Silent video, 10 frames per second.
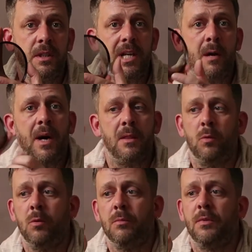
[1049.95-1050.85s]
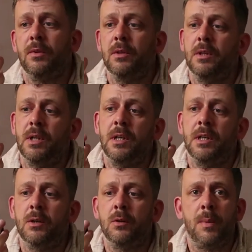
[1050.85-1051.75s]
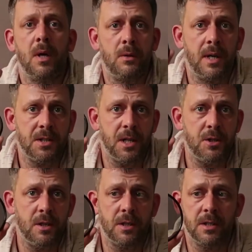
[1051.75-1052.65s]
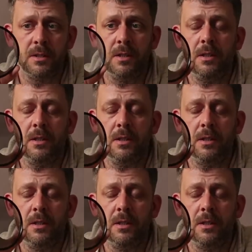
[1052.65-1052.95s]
dial back the warmth or the polarization on it.